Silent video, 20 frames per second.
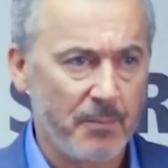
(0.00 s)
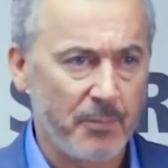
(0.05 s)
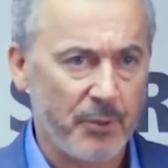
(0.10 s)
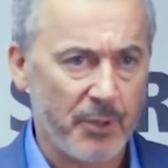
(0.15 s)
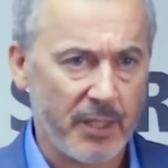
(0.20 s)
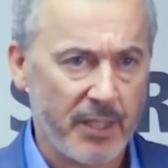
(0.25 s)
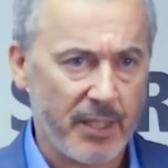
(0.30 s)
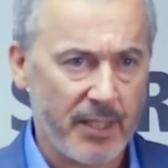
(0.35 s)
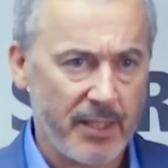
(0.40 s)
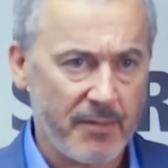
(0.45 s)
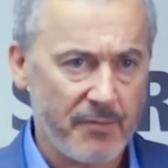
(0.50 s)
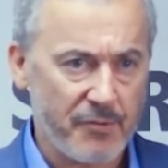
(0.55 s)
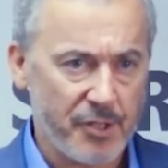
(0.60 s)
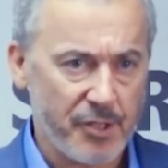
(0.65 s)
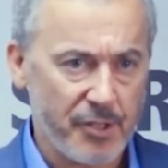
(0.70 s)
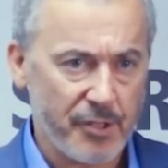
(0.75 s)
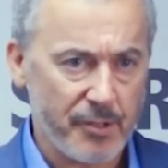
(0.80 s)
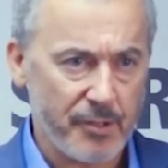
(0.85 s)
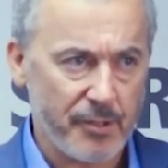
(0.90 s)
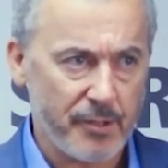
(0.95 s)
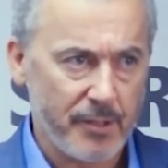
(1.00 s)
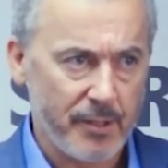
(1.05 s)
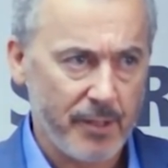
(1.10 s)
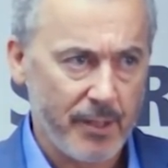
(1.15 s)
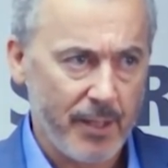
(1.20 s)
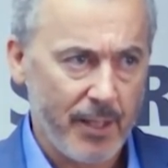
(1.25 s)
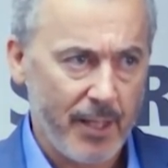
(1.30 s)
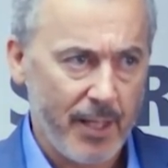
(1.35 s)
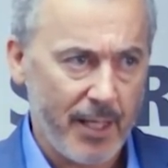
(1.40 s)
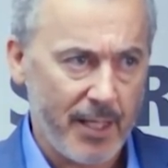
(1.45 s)
But it gives you
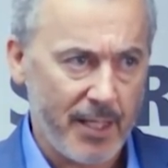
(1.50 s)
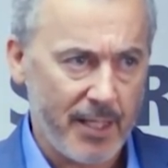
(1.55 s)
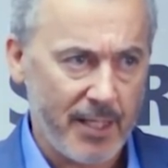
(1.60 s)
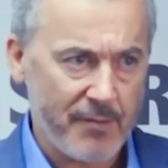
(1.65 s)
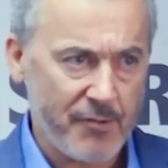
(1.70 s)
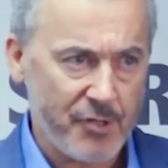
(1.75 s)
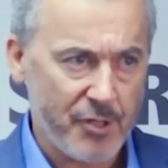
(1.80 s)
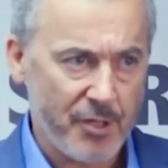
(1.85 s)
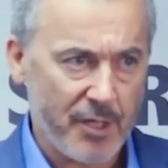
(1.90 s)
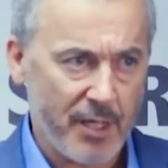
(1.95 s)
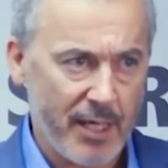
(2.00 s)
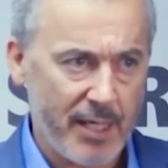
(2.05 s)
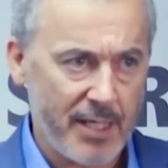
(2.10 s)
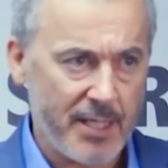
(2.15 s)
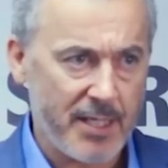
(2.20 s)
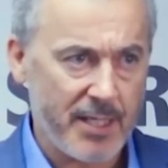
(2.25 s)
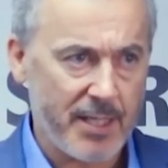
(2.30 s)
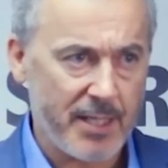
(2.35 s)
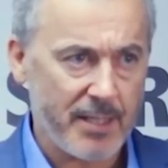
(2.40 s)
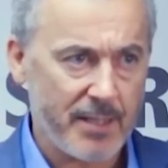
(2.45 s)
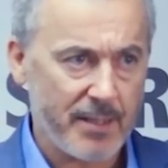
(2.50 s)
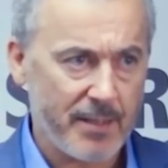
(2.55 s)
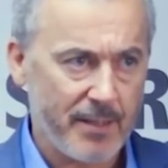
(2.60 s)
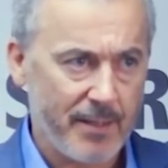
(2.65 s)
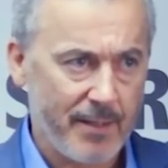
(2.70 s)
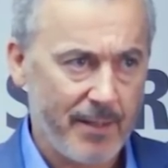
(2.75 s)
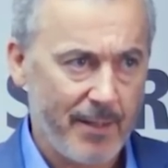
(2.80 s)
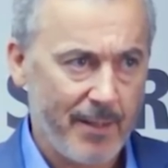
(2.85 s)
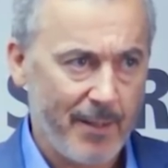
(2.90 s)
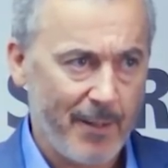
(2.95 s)
an idea
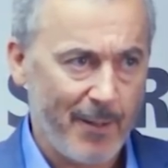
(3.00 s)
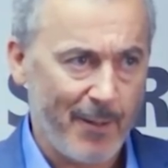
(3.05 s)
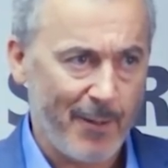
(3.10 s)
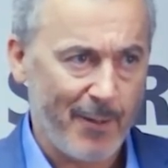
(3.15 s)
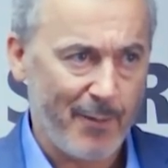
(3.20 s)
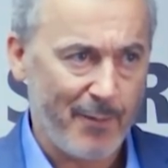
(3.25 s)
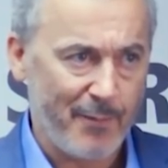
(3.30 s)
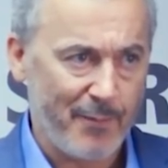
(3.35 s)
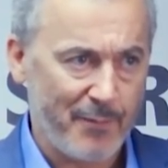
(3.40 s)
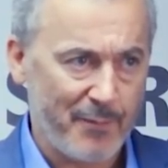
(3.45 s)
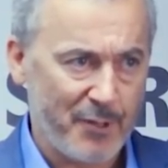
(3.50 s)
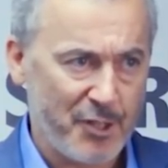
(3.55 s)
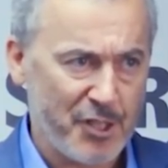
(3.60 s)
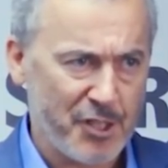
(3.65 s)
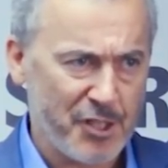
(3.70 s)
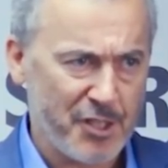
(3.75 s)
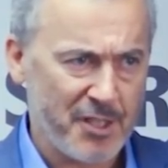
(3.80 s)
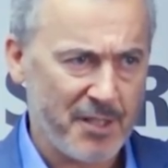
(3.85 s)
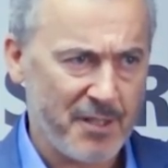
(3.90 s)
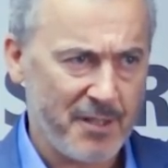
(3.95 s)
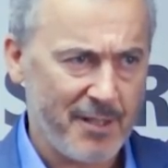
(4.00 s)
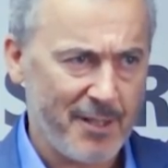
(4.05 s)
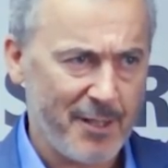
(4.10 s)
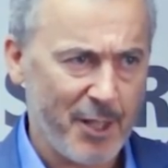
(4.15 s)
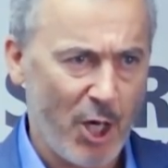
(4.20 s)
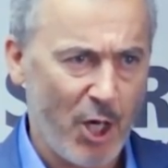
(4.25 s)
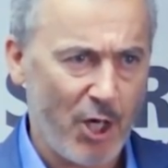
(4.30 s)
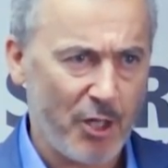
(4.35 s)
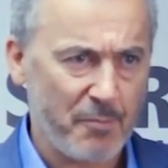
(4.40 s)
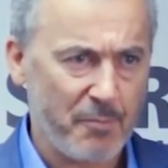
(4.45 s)
of just
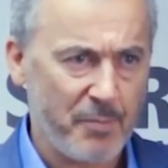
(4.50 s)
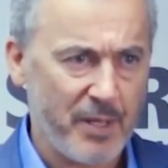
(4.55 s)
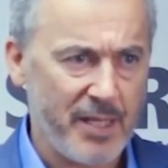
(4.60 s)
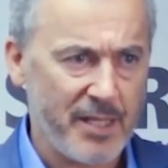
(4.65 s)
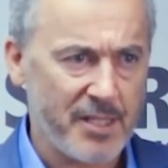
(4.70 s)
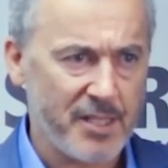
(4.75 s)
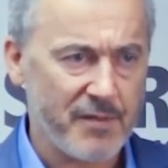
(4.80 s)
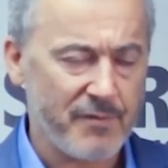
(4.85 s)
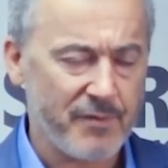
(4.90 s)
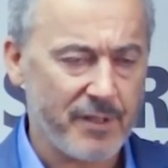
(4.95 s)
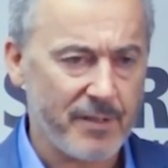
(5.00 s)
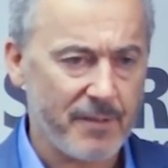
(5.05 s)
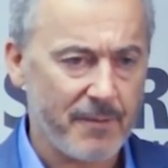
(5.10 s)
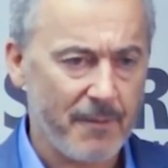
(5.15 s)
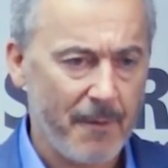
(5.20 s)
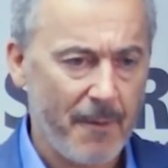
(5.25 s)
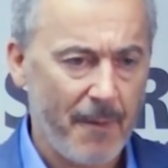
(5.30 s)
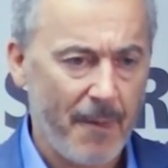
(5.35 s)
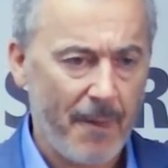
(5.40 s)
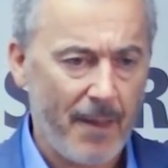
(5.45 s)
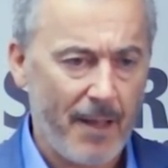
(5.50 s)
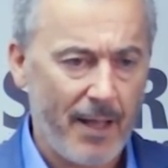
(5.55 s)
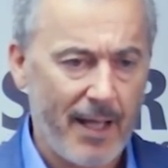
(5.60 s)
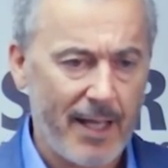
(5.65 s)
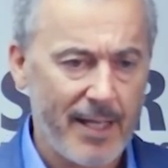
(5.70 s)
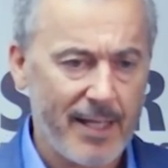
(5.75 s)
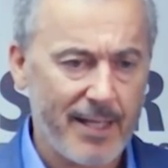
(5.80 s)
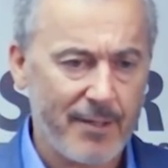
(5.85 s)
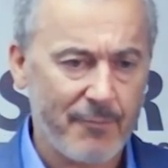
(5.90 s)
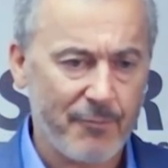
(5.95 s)
the hot pace of it.
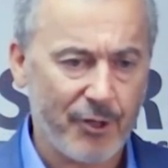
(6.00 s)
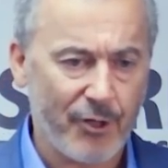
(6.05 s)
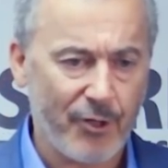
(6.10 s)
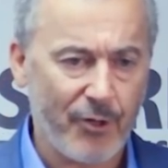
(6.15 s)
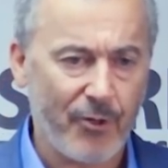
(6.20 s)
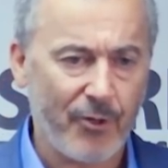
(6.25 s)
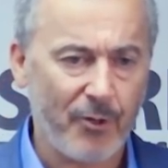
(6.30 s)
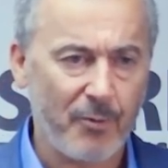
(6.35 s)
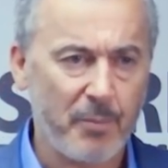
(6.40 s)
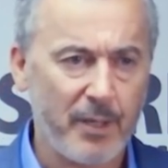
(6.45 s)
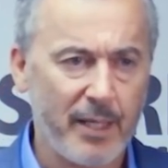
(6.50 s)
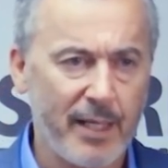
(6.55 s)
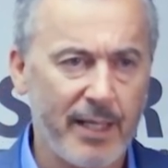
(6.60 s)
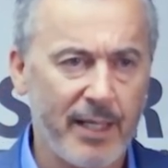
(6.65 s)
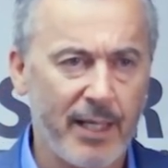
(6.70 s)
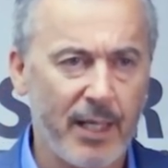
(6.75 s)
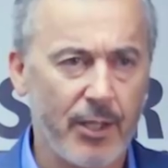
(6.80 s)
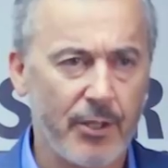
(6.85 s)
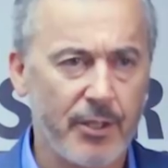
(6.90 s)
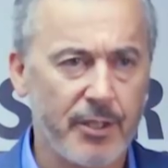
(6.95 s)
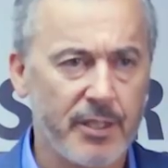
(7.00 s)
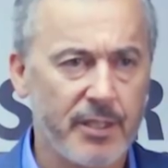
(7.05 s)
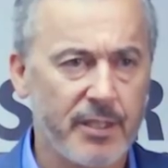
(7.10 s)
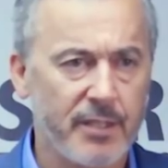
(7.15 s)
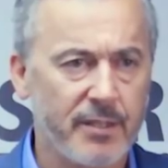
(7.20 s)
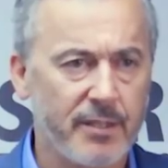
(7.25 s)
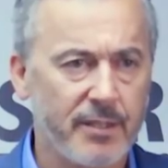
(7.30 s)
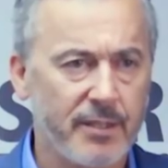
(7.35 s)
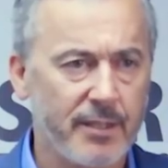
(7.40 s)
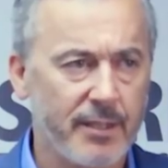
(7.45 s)
I can recall being in
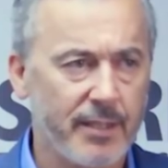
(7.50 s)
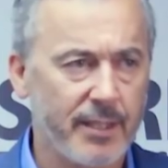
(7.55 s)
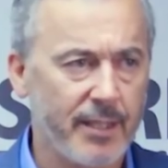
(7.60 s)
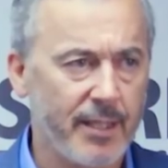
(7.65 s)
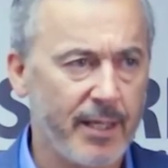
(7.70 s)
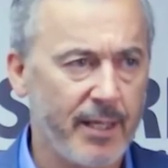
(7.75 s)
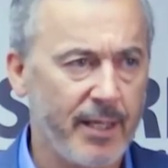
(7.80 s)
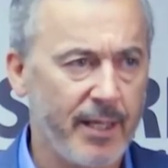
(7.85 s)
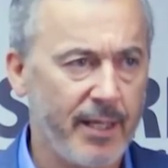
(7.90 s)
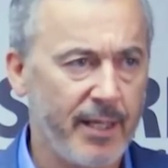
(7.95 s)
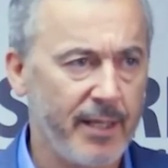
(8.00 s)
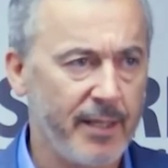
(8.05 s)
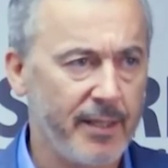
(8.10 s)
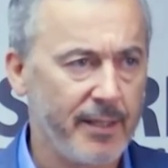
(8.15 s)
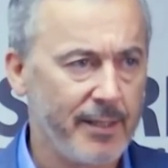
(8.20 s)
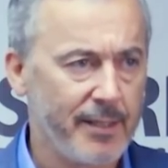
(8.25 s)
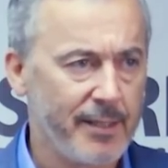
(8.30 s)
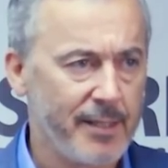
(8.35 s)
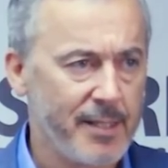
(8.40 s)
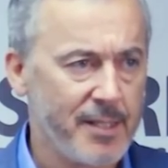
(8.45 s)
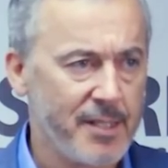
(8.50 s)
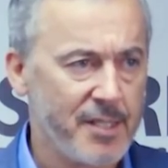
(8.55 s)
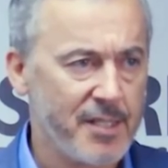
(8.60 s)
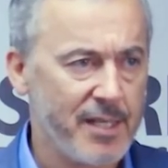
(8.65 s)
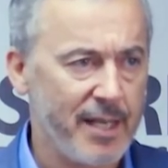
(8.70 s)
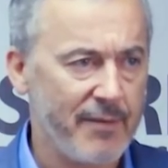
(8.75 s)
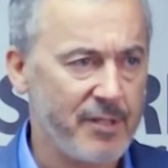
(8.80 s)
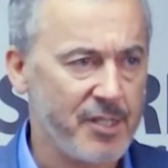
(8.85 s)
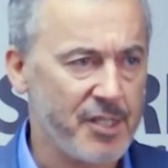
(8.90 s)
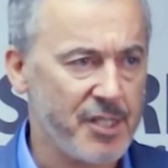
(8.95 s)
London in
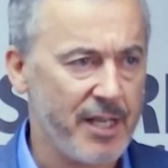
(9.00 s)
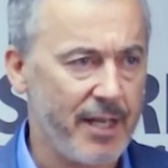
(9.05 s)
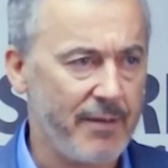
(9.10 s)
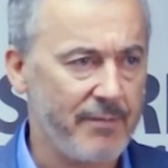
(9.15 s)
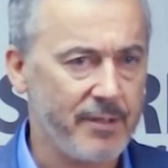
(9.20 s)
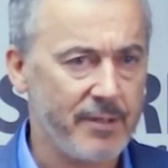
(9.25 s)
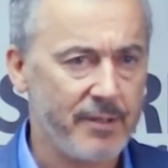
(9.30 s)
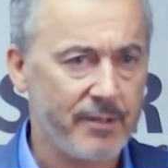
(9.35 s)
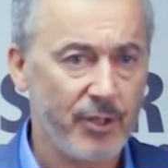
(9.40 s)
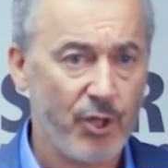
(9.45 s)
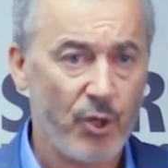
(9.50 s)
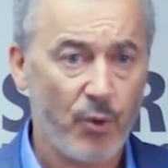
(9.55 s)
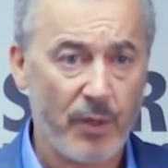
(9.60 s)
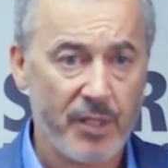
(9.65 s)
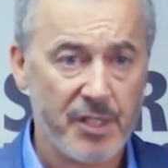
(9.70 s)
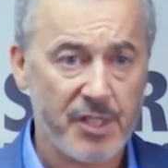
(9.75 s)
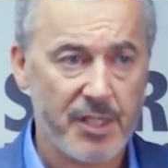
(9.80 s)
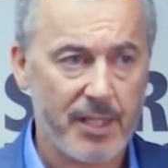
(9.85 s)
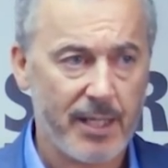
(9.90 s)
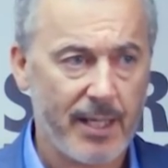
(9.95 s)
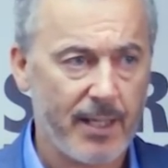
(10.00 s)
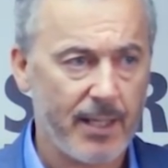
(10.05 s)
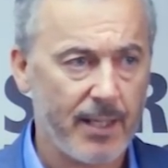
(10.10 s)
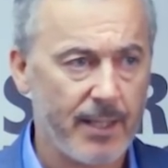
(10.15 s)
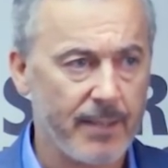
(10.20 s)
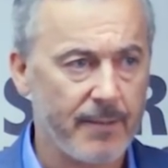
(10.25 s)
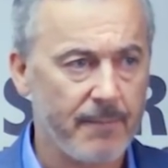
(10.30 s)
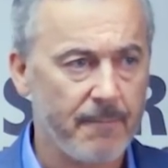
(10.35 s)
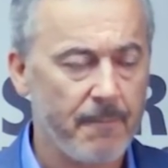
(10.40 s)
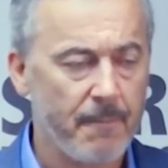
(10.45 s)
77,
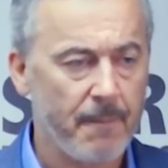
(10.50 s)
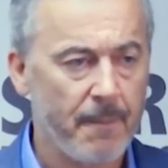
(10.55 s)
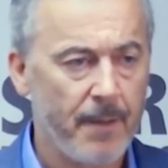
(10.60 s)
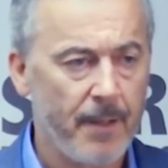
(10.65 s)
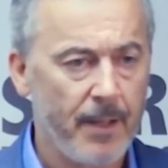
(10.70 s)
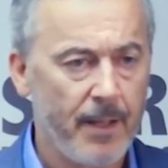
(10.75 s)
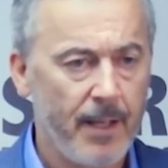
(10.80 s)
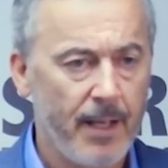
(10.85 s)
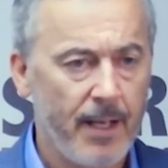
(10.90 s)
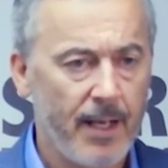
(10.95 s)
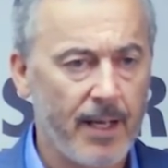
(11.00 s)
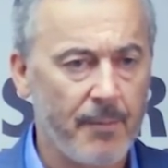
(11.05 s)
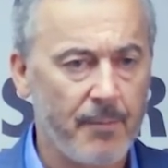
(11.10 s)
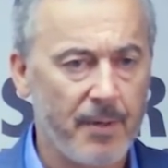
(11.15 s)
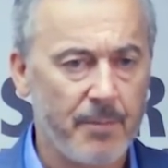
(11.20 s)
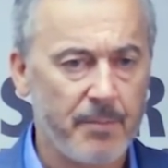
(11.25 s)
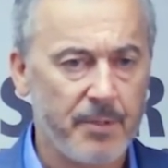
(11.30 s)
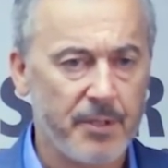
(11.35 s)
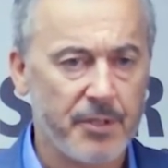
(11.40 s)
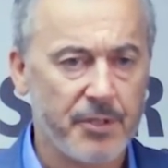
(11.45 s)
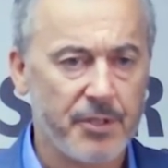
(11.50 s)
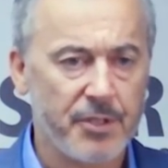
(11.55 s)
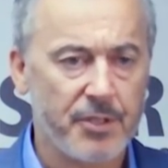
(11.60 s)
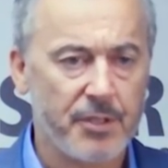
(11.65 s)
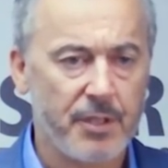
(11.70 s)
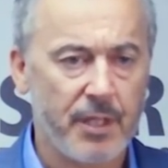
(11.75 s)
coincidentally. And I remember